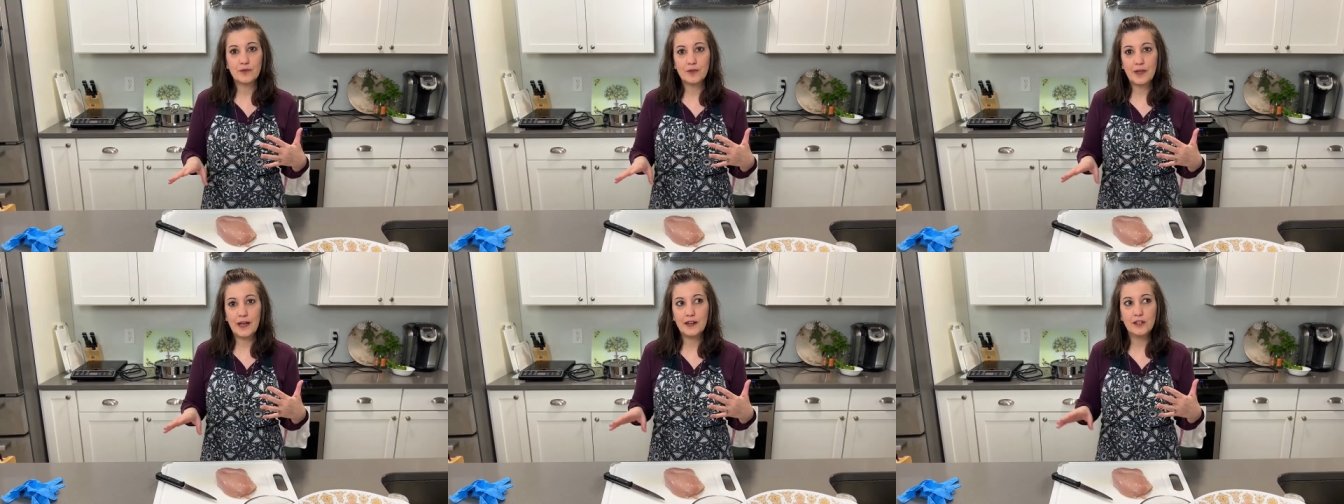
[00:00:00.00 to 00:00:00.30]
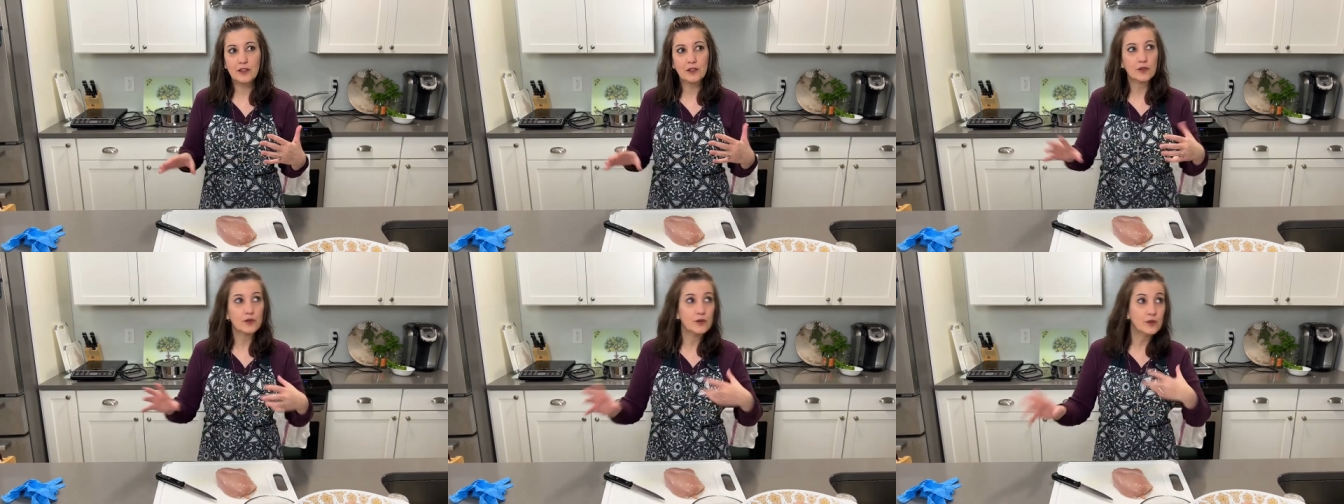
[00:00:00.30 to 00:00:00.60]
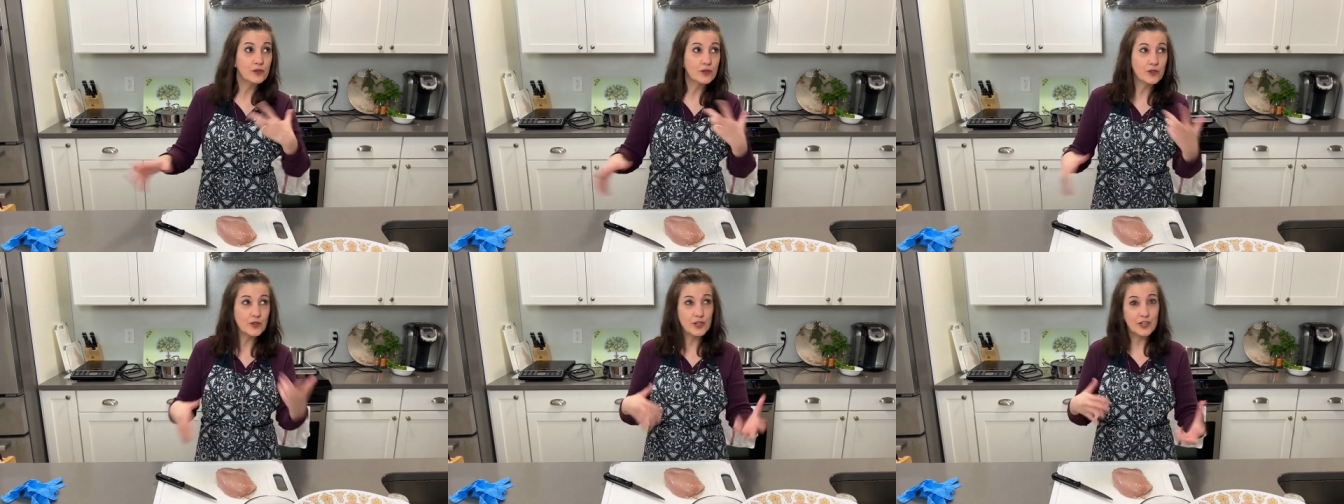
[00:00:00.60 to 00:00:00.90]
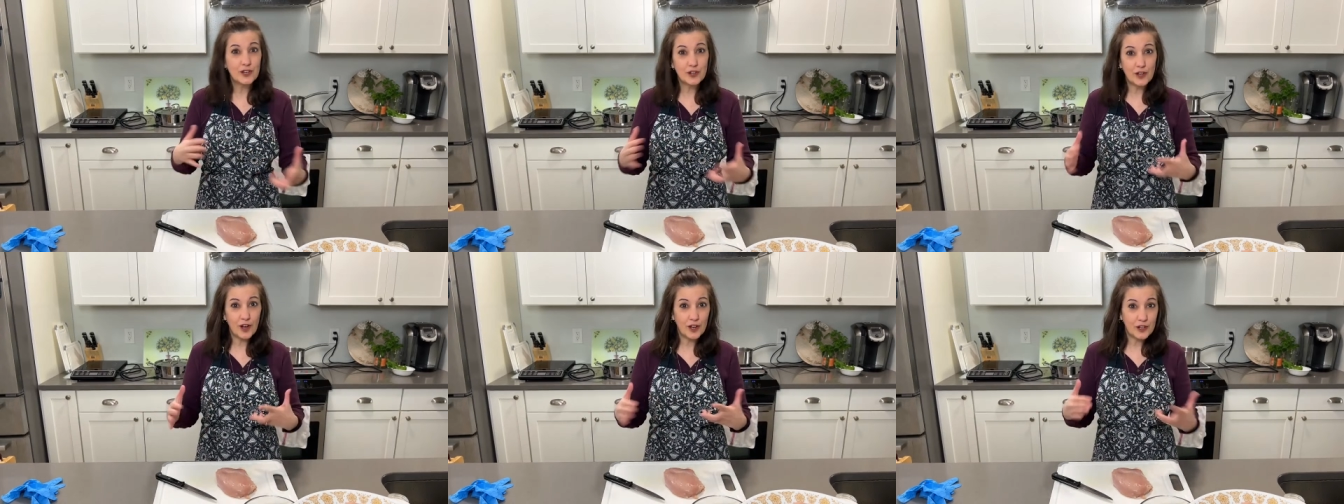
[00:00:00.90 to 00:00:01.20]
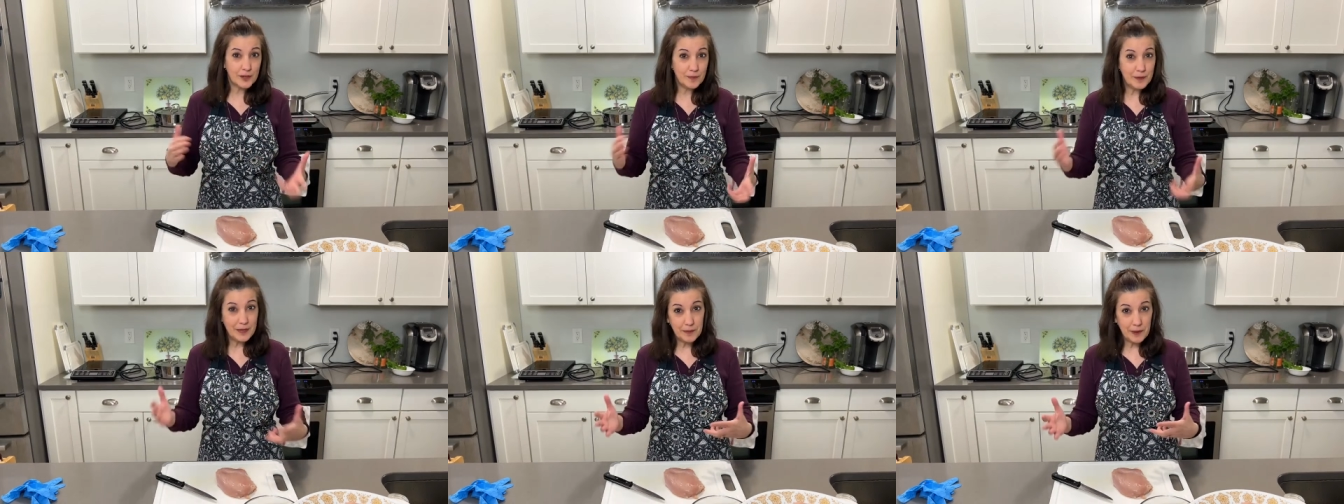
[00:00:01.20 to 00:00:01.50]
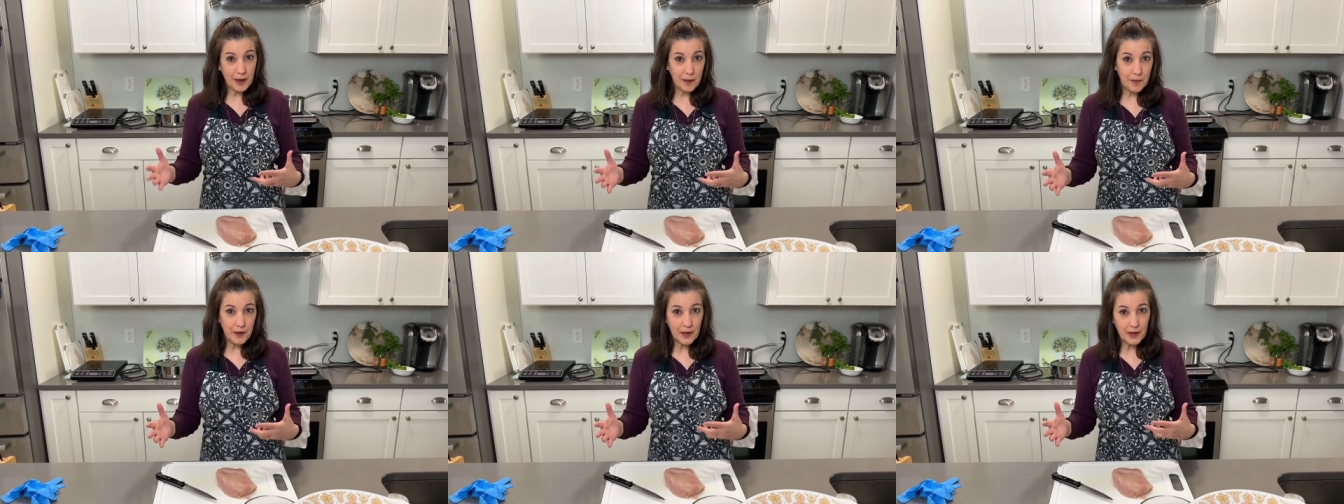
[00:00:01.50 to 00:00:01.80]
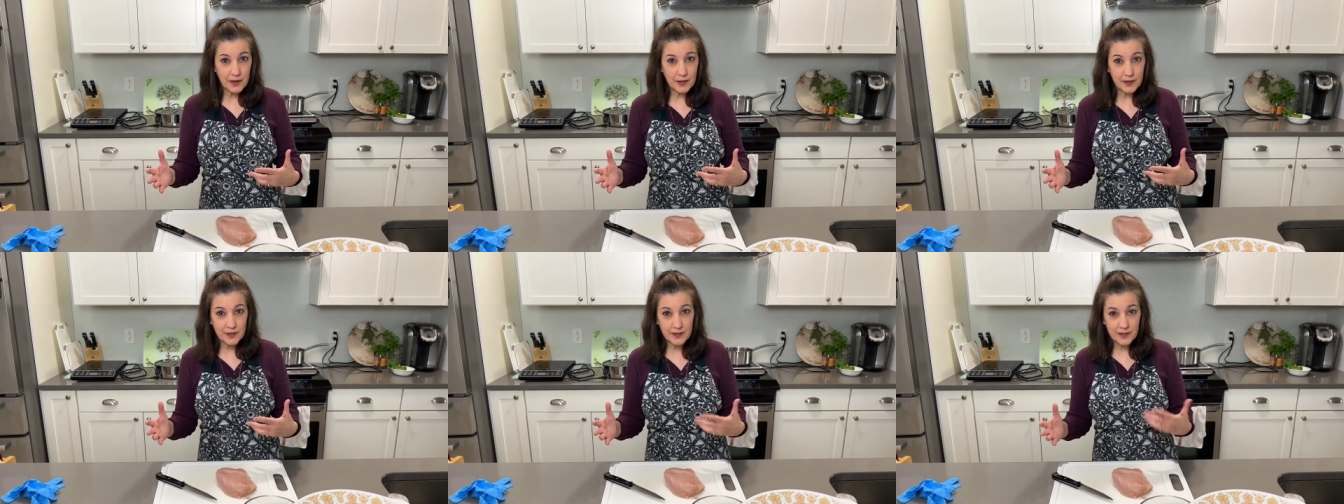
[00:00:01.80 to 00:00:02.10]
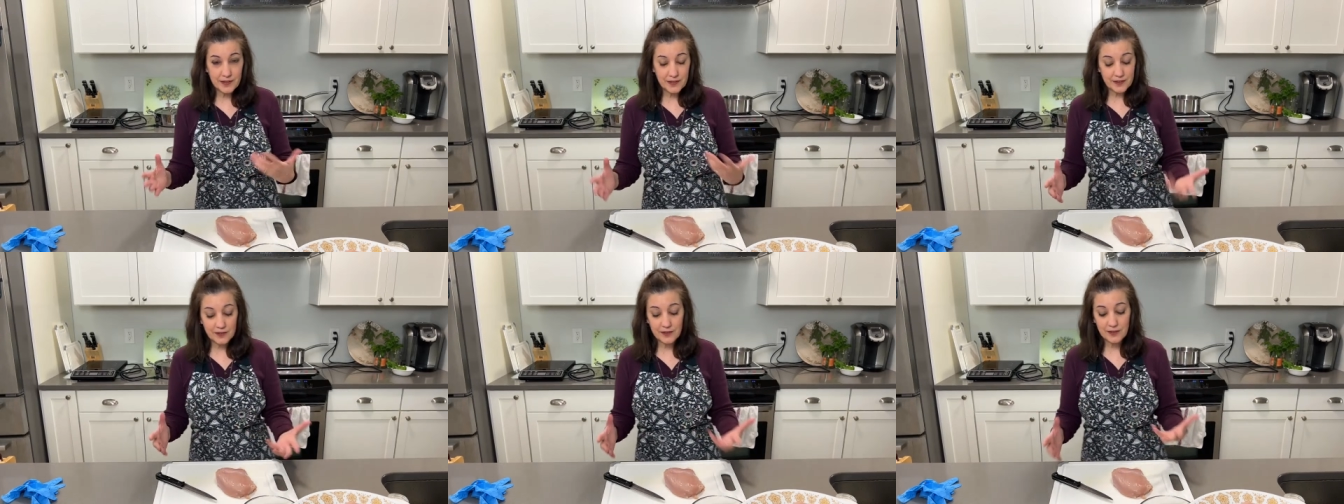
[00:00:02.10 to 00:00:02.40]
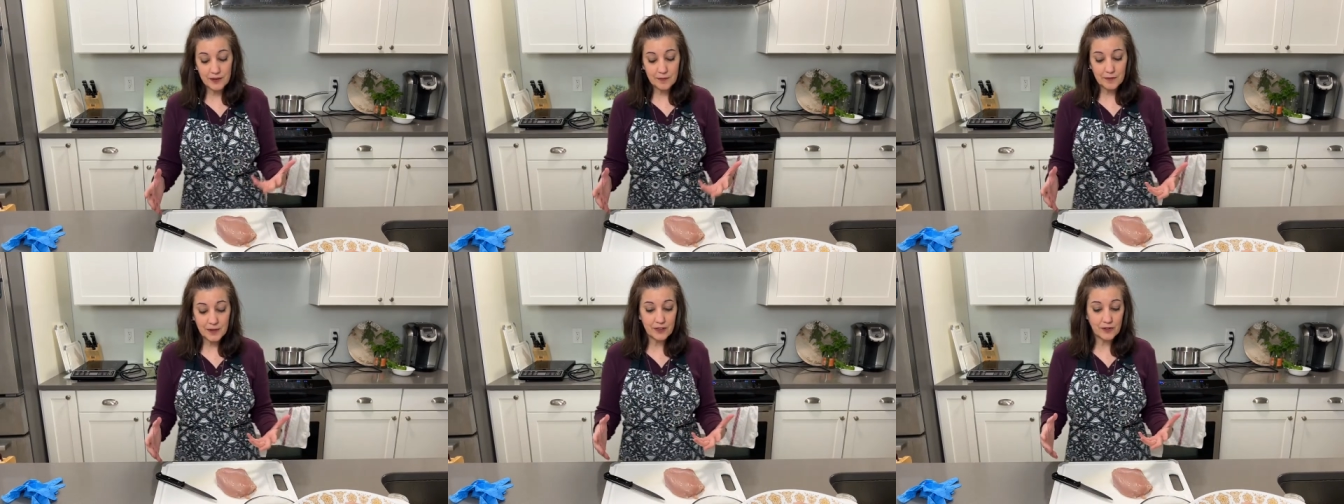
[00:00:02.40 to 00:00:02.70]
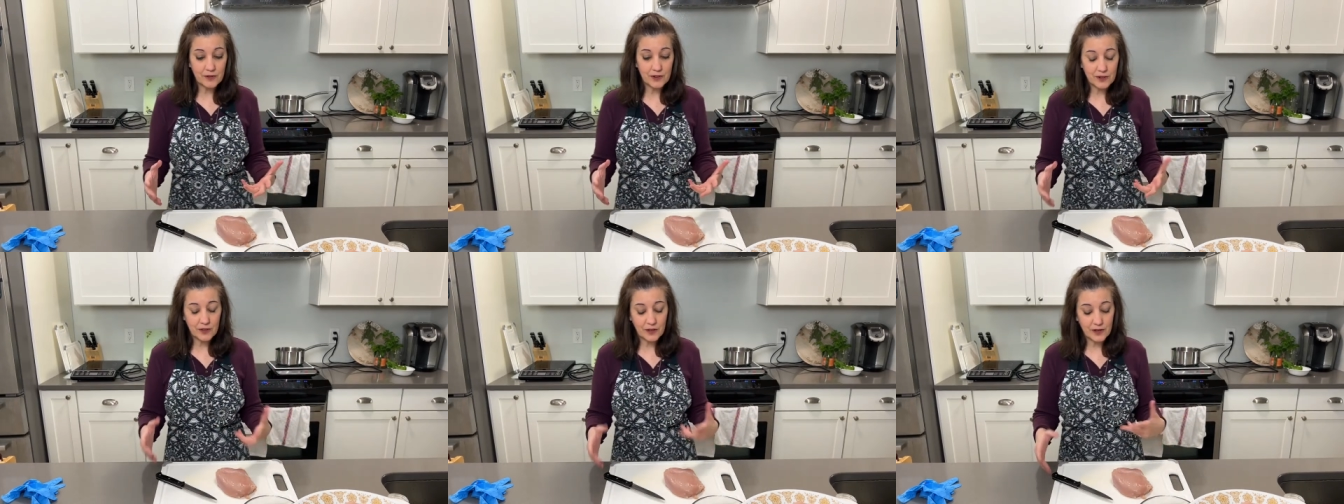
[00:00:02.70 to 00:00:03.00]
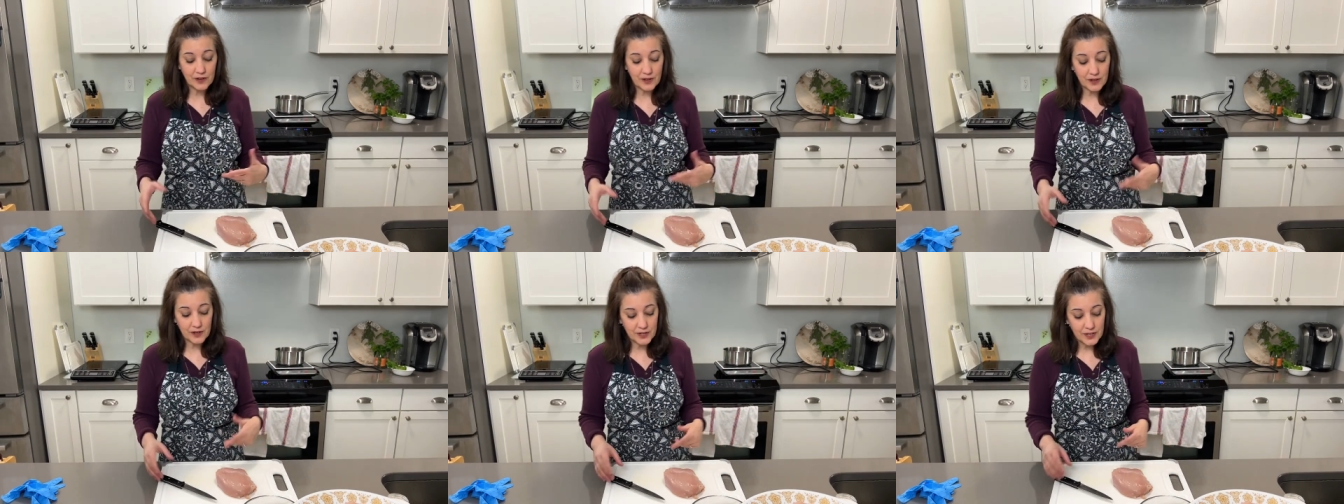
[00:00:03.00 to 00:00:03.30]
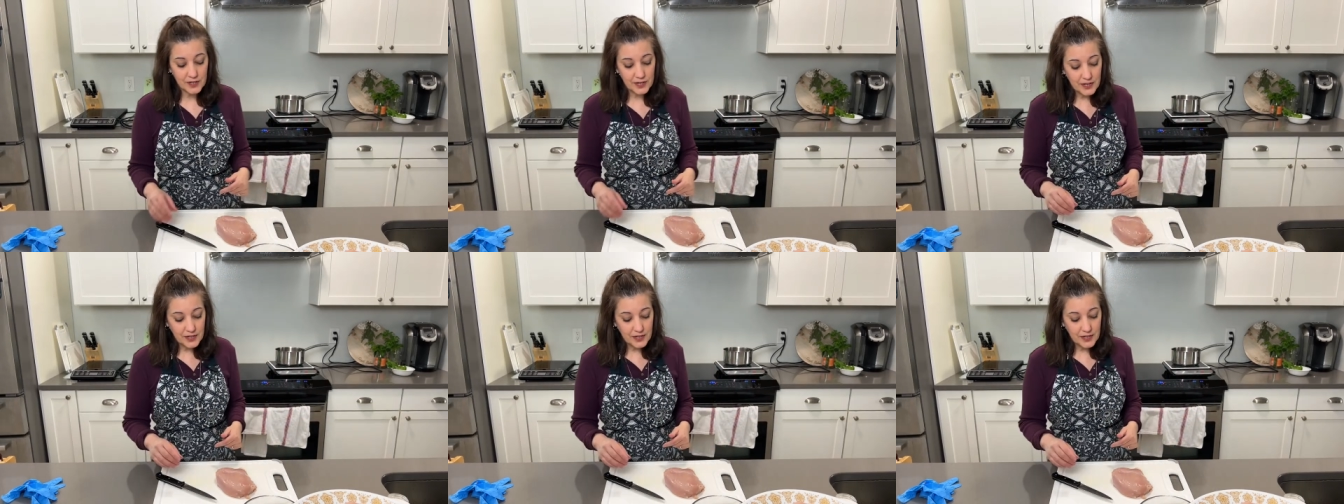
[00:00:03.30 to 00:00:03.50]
kind of loosely taught to me by my Sicilian mother-in-law.